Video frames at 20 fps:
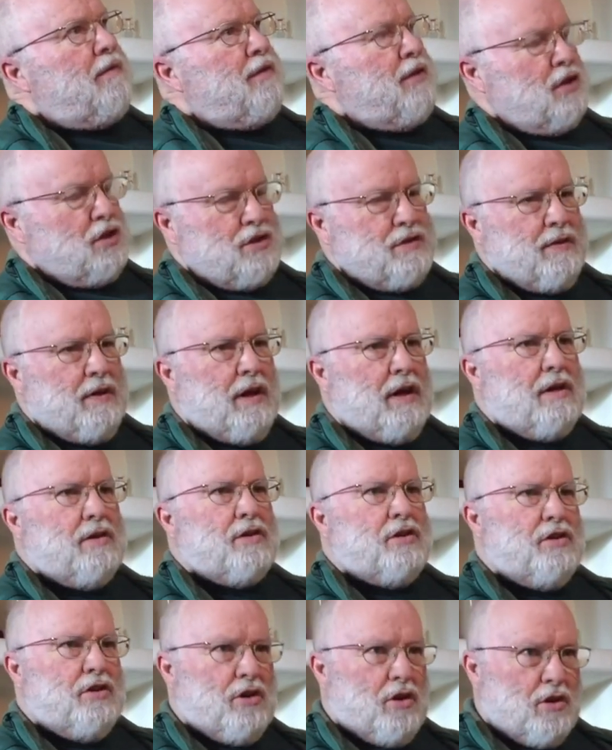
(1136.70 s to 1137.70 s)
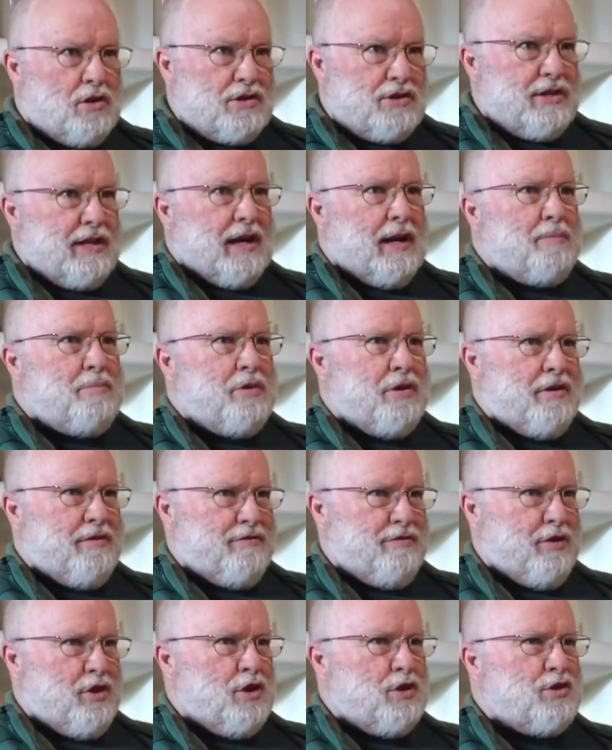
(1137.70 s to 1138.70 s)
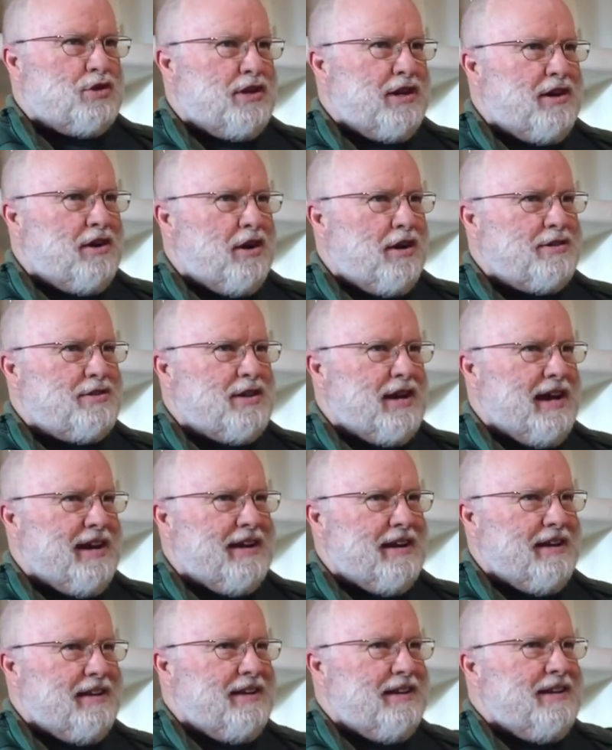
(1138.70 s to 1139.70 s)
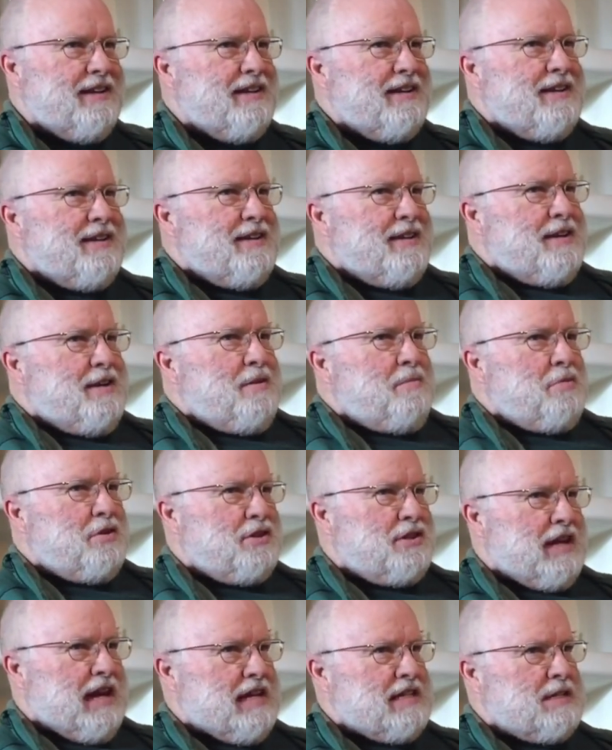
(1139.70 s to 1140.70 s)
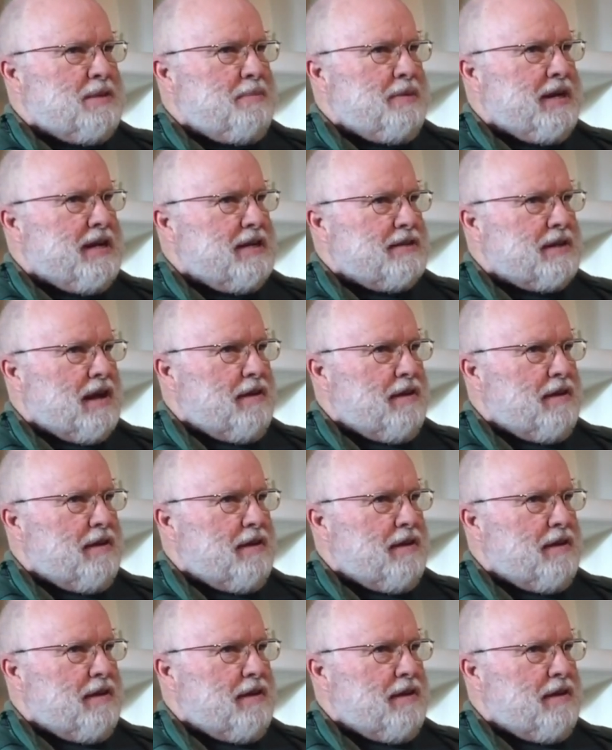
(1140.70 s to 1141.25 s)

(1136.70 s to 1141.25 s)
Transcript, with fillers: first of all, you notice that I put it first in our title, precisely because